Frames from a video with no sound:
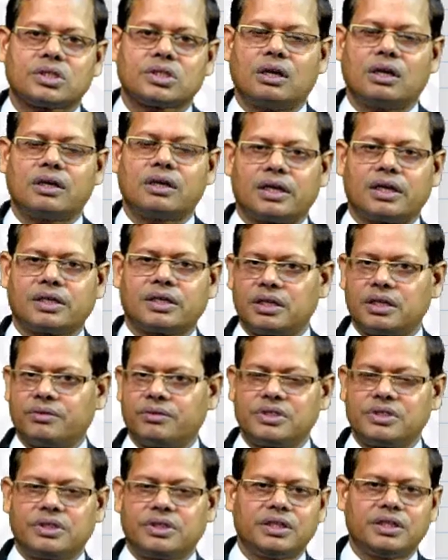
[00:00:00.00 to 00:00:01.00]
contract
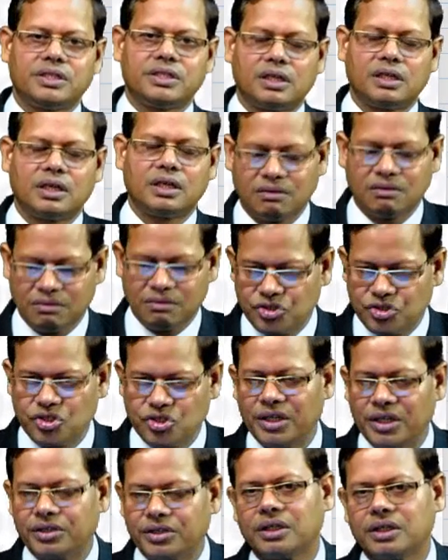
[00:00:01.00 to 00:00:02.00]
service, that is under
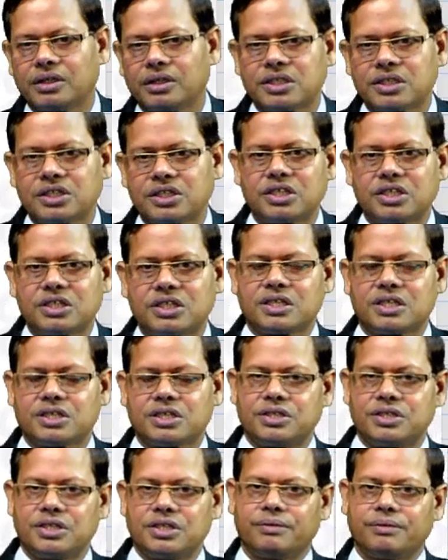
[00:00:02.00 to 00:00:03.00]
G, I think
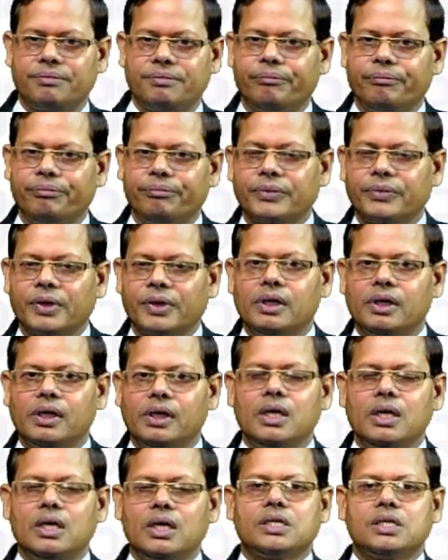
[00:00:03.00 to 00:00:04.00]
66G.
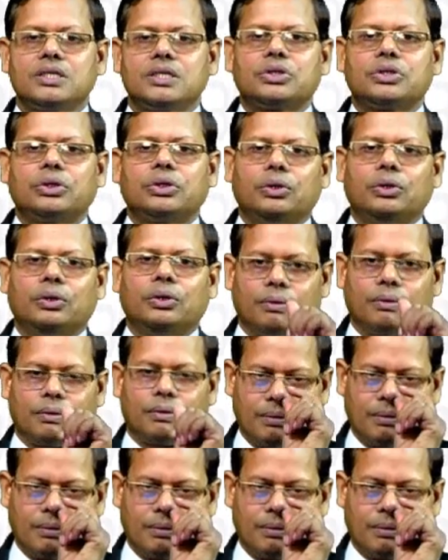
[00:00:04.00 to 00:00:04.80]
So,